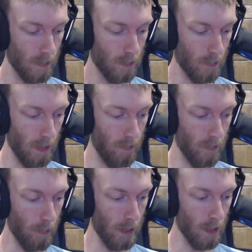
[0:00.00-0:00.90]
Would be
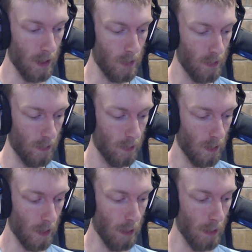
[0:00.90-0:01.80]
very nice.
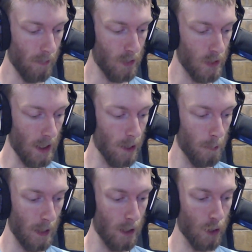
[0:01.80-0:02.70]
Okay, we have
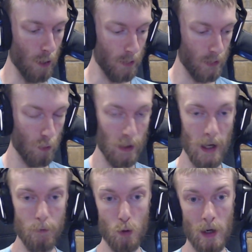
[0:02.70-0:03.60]
second Pidgeot, so we
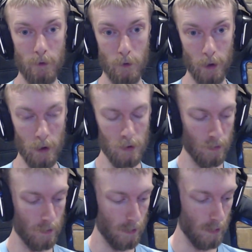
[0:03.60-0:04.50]
have trade fodder.
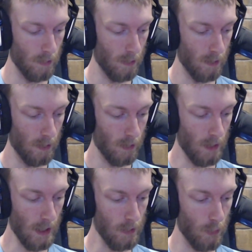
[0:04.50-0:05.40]

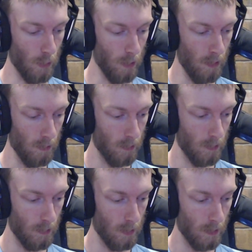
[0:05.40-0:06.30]
That's good.
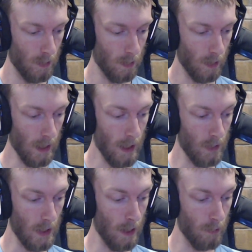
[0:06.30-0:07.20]
Okay,
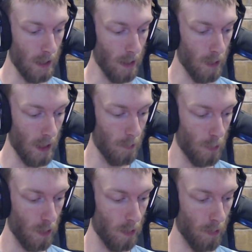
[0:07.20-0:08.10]
there's Houndour and
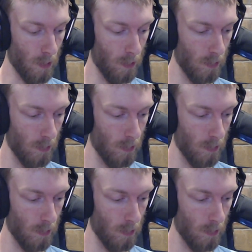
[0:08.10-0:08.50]
Pokeball.